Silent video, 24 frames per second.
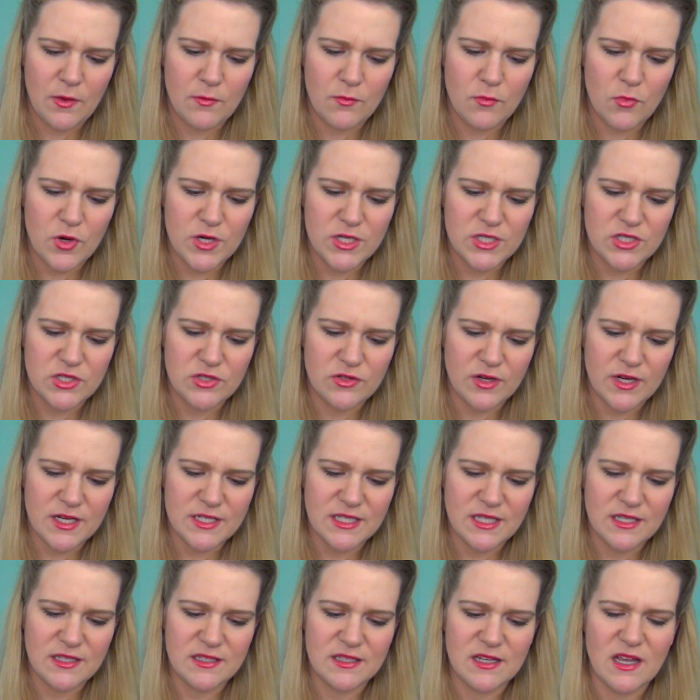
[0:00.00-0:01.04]

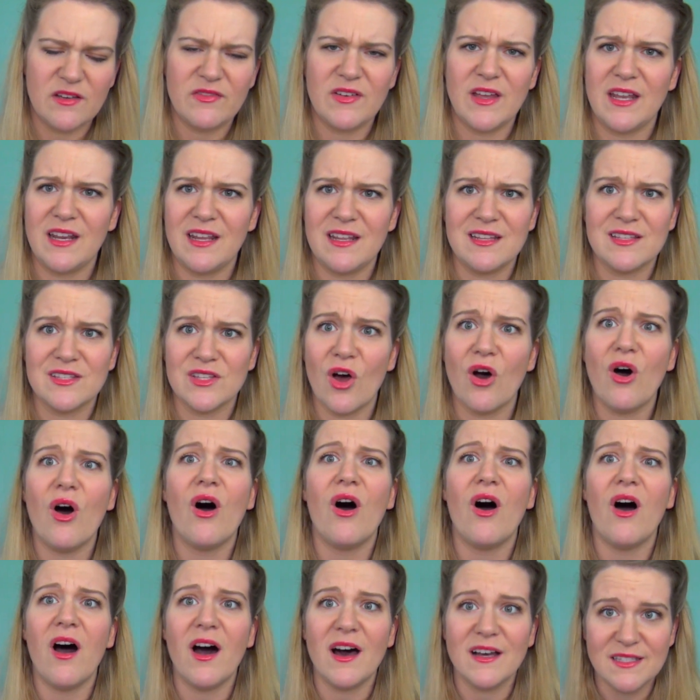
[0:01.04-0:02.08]
moisturizing stuff and it is
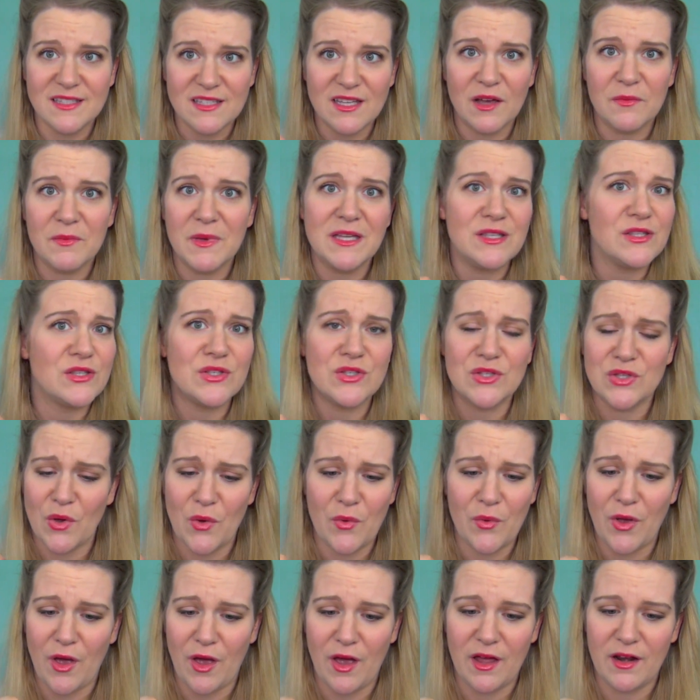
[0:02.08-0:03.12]
awesome. It's
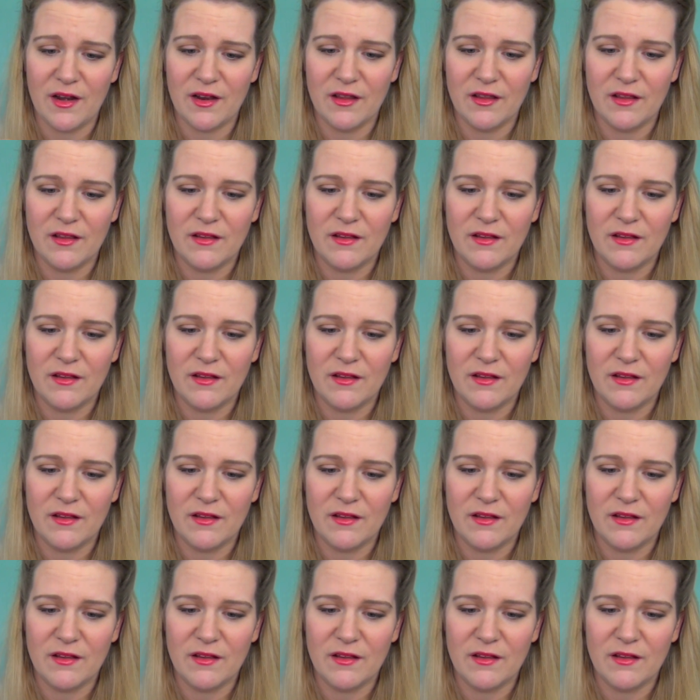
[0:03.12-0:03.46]
so good.